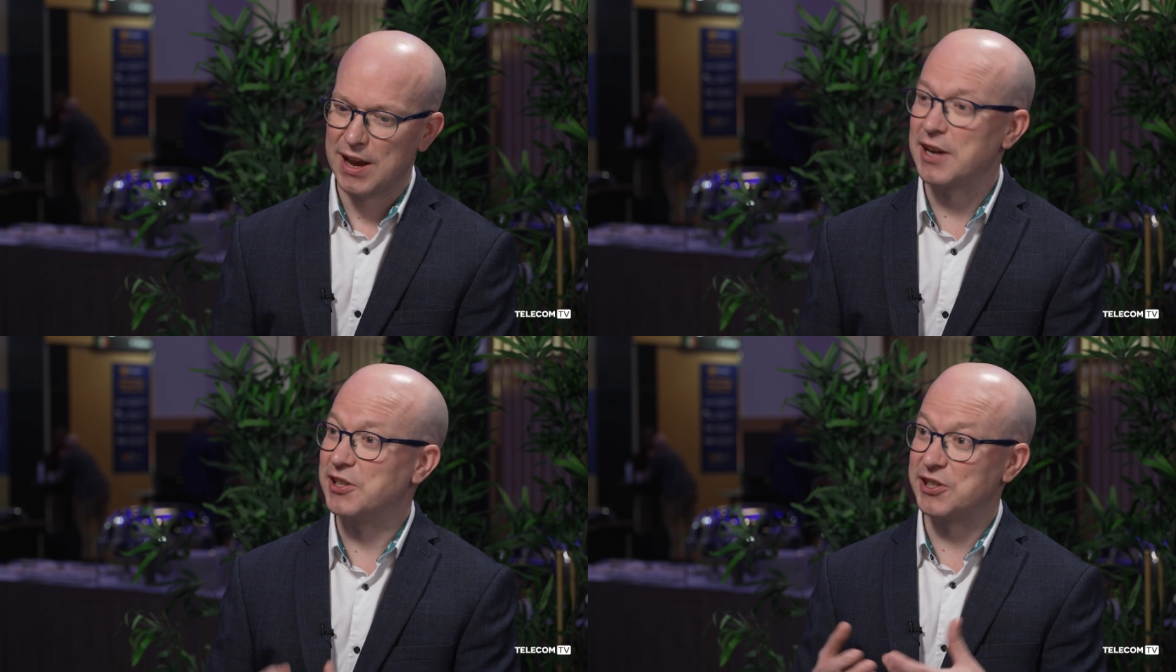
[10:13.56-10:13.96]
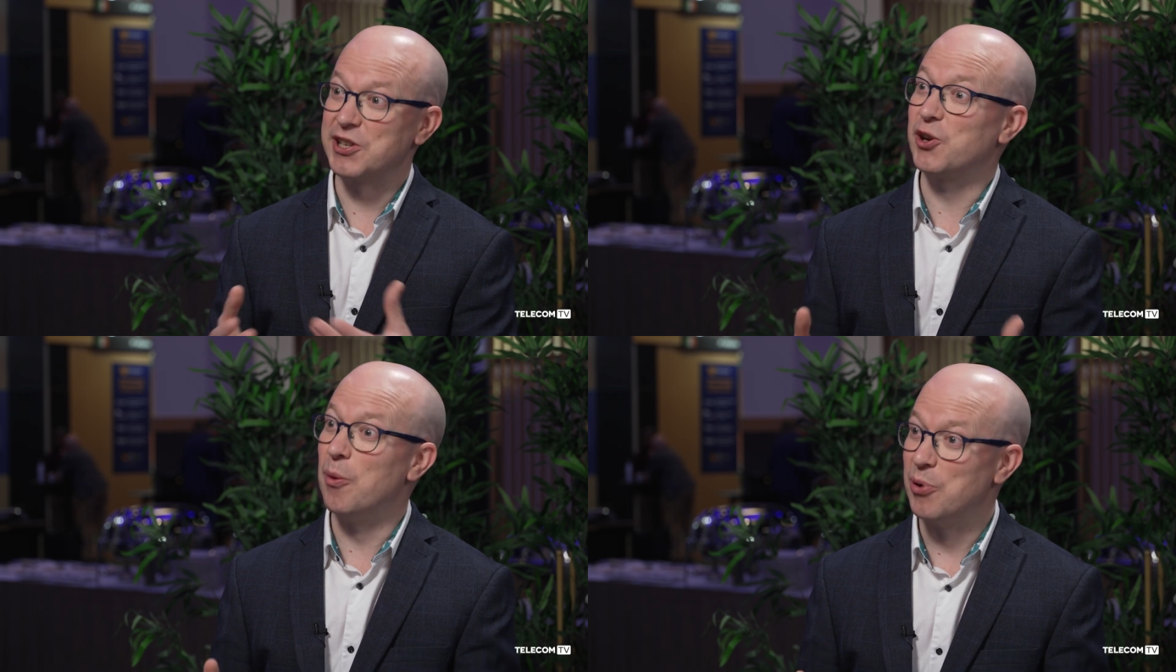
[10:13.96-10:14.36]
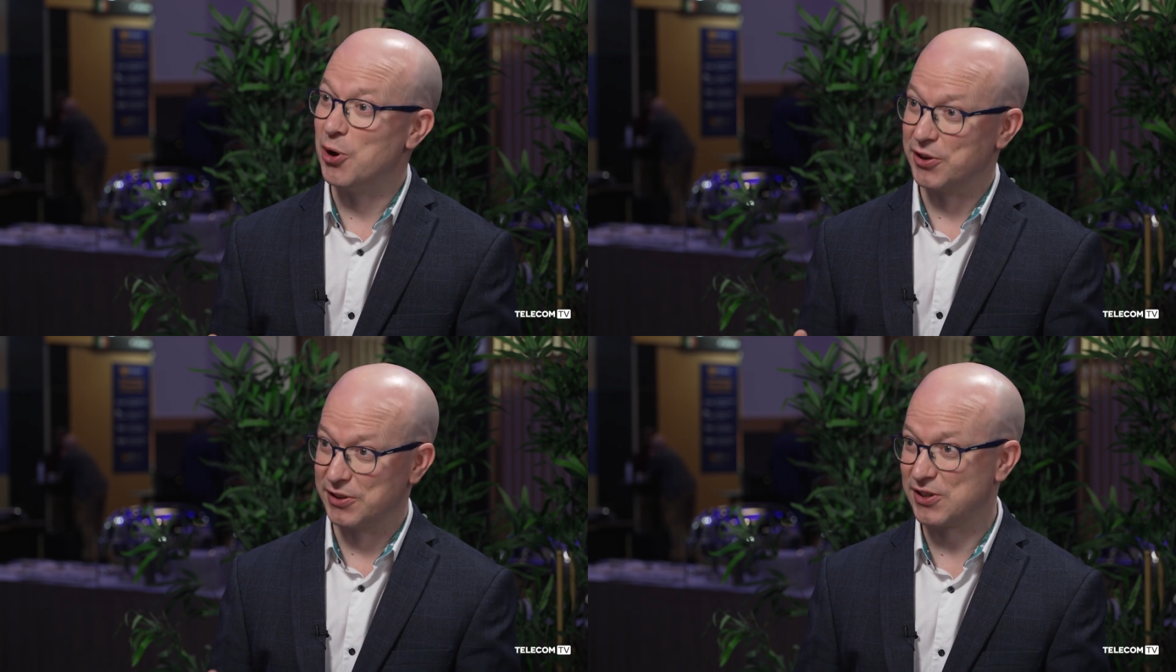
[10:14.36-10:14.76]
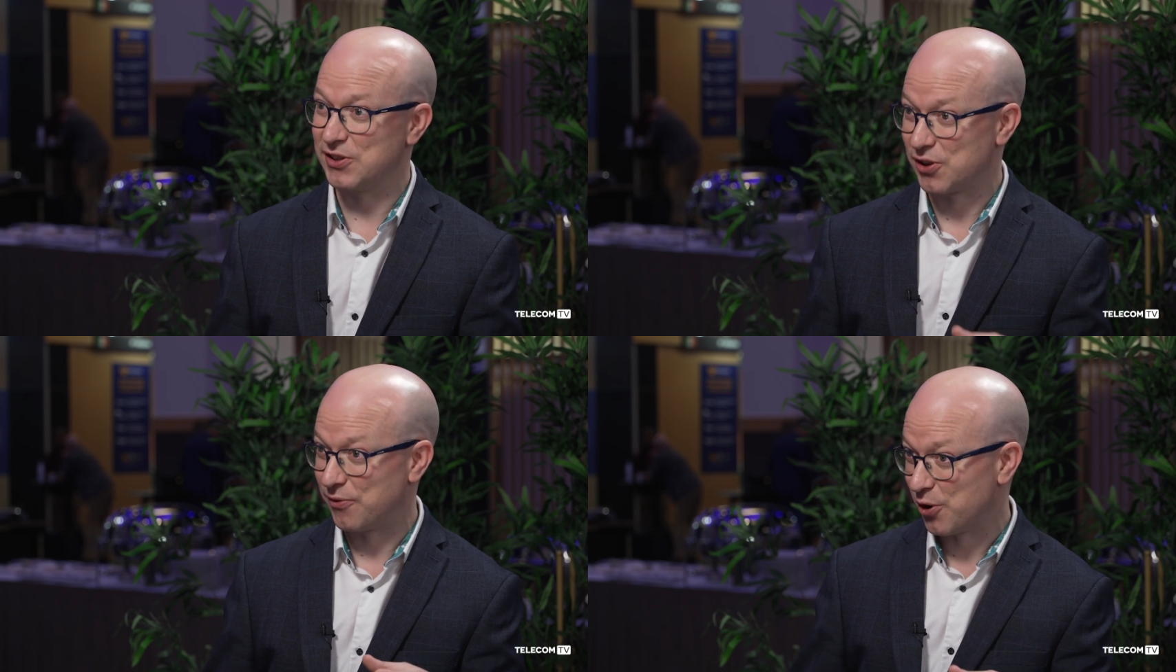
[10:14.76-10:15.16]
existing components.
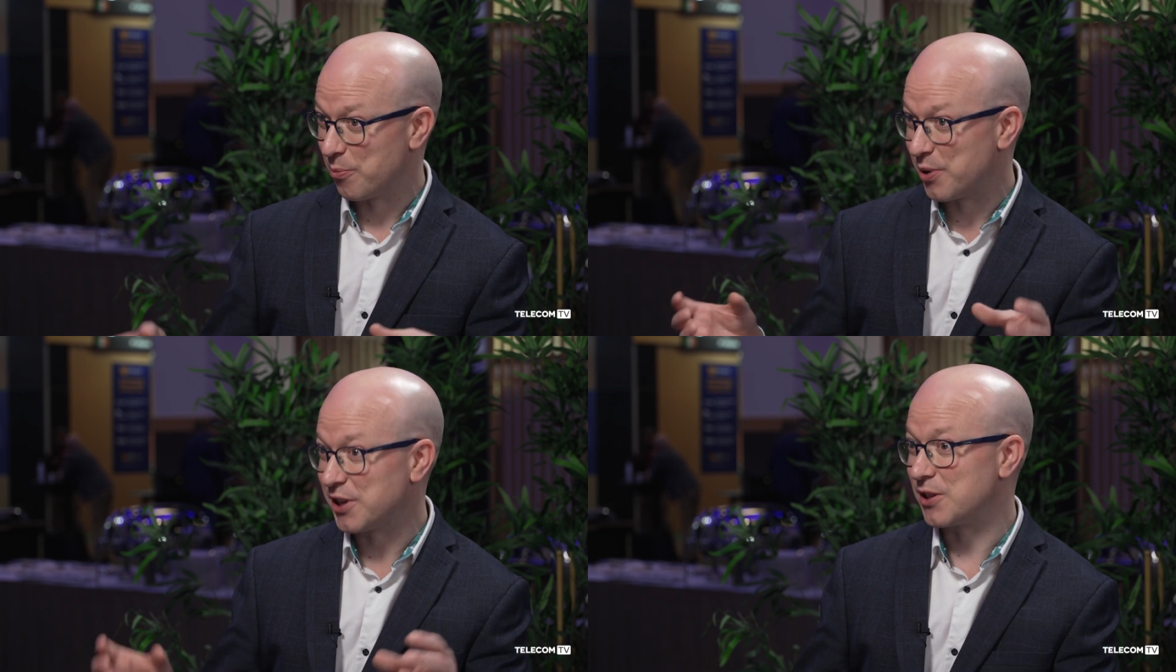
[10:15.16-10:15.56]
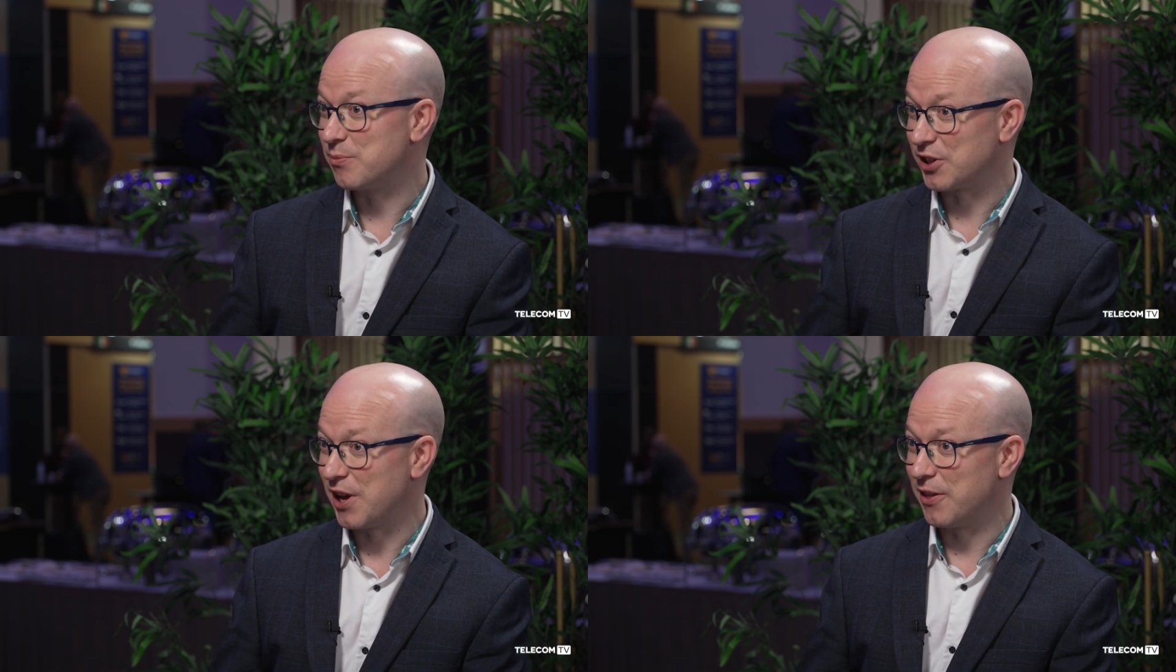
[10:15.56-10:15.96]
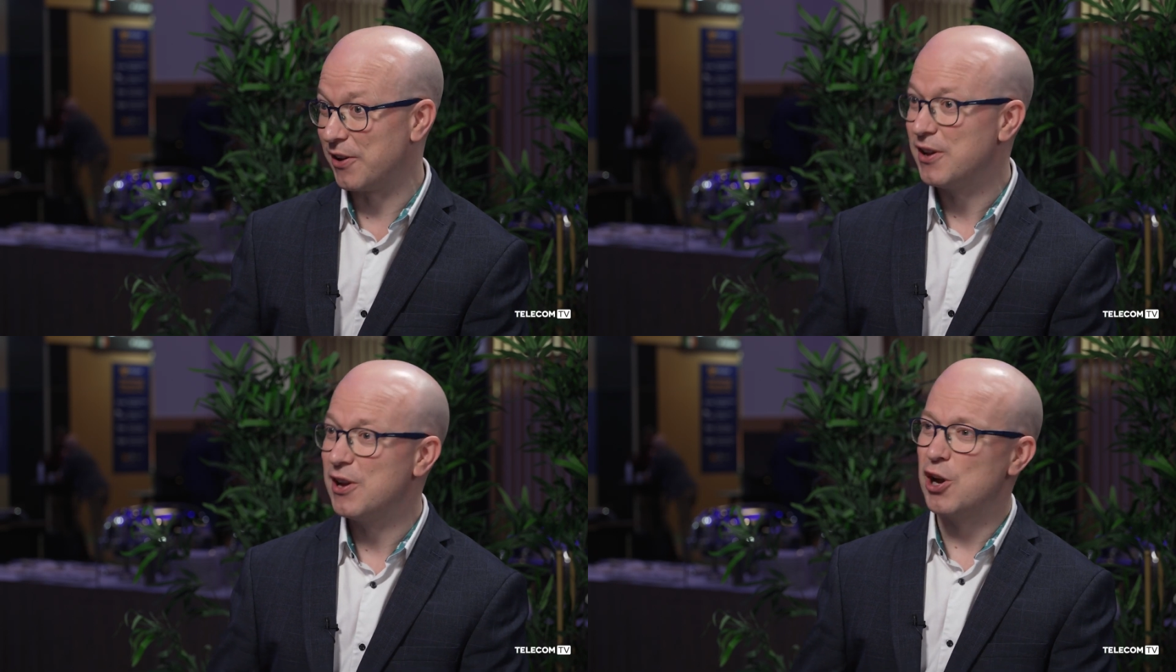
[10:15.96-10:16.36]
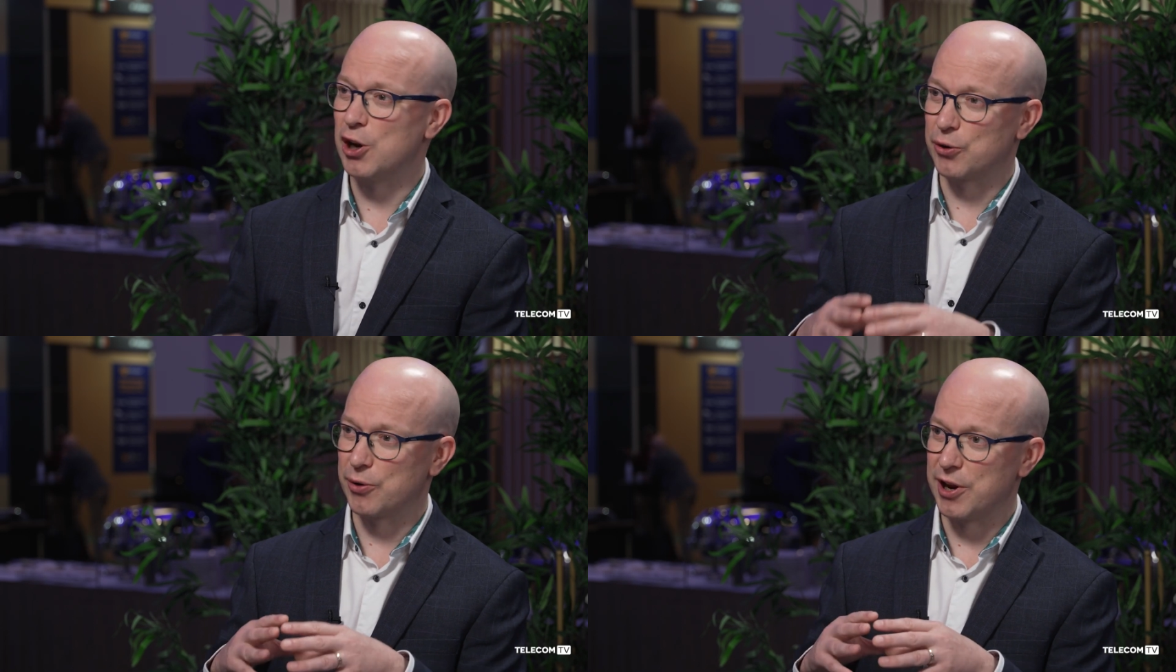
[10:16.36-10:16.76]
And so if you can piece them together
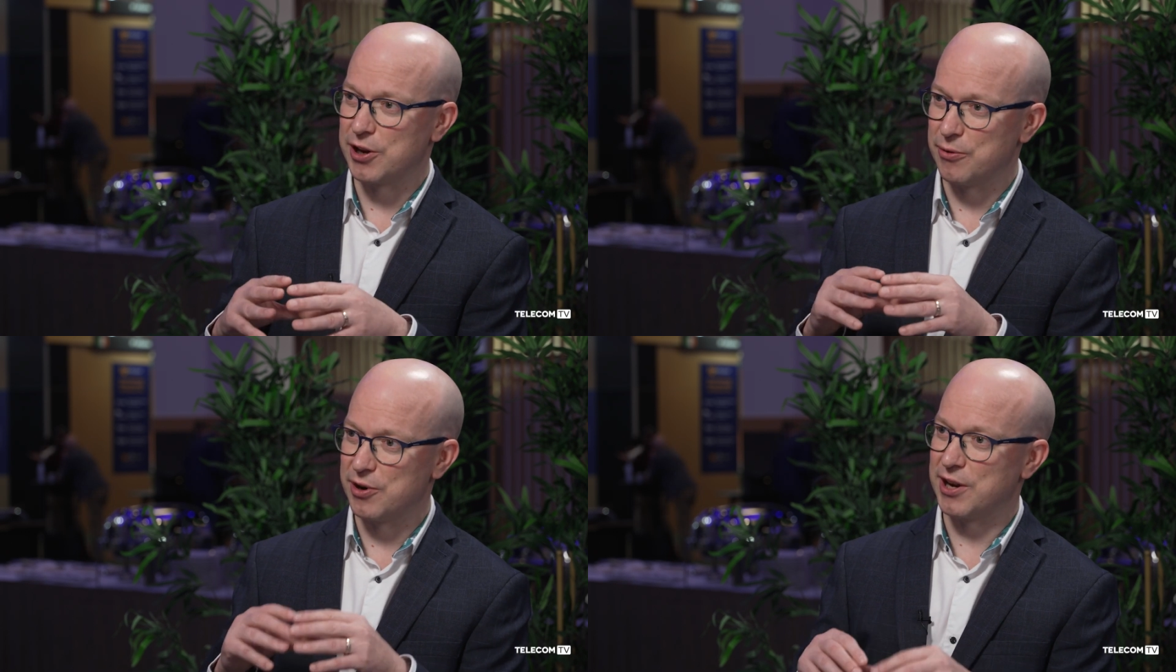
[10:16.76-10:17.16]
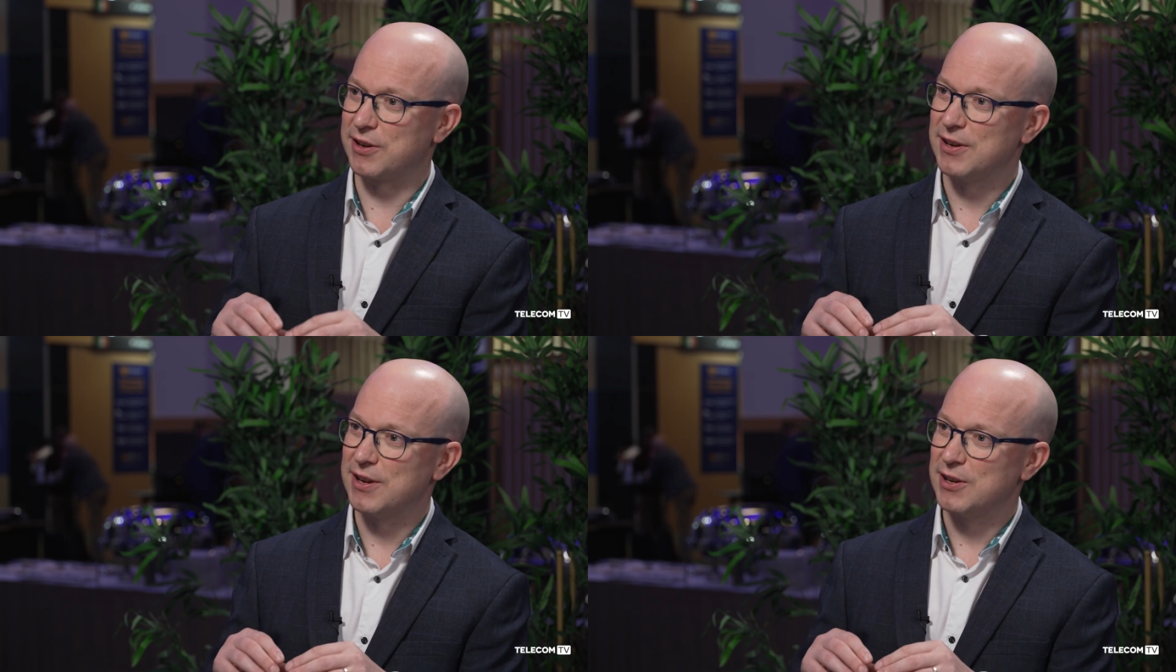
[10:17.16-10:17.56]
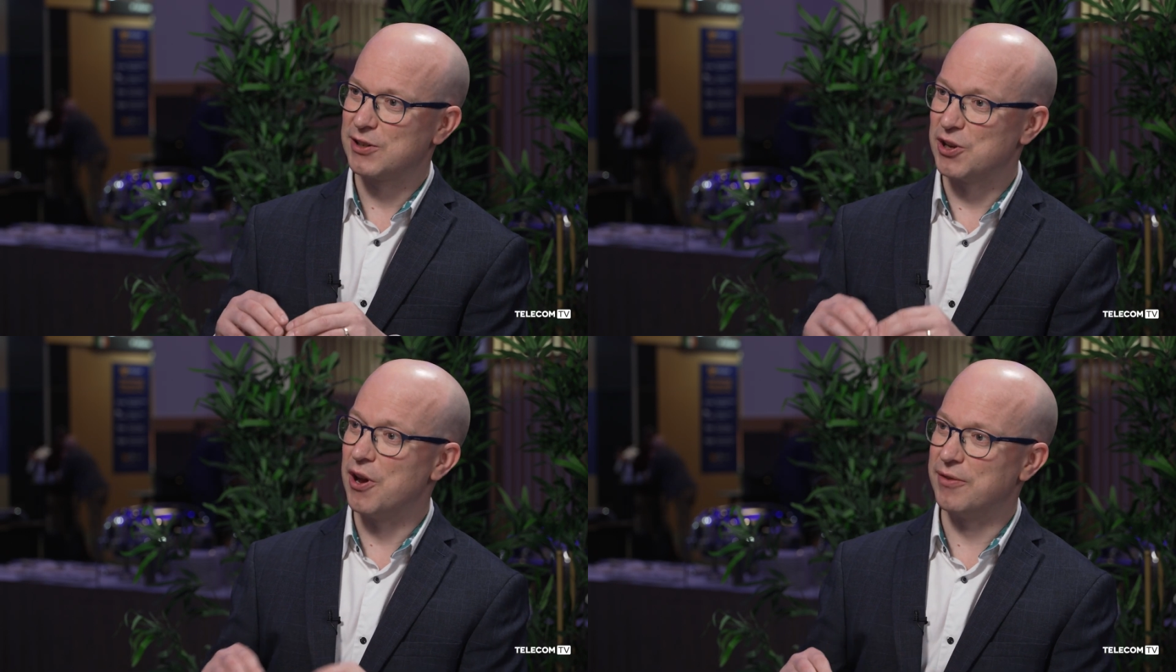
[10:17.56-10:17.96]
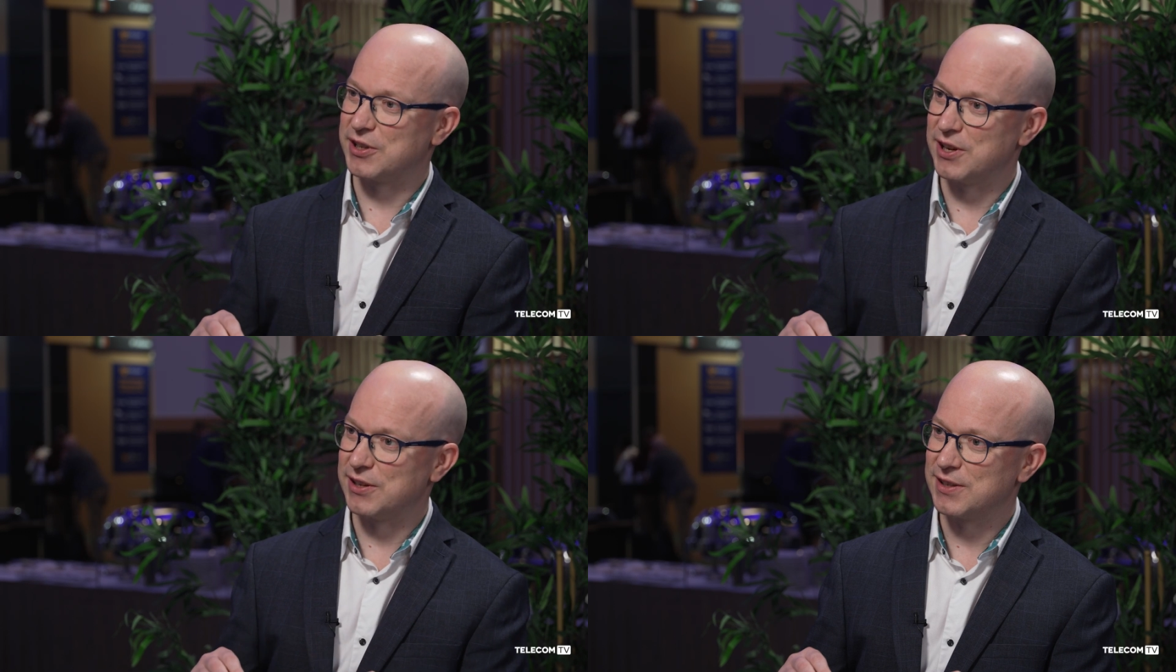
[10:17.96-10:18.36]
and create unique
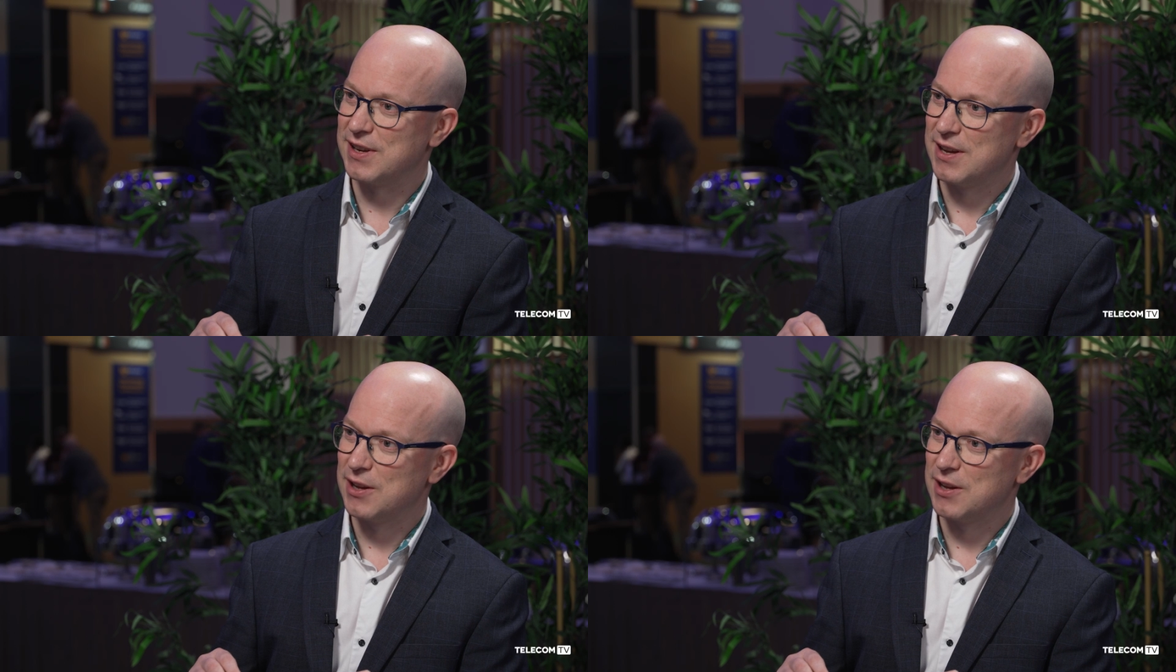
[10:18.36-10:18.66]
services